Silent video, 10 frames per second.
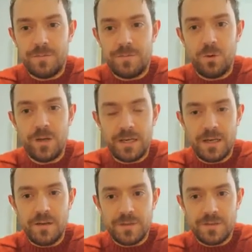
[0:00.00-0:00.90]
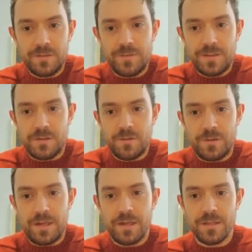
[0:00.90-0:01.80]
falling in love is a physical
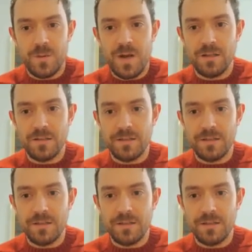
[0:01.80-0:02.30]
thing as well.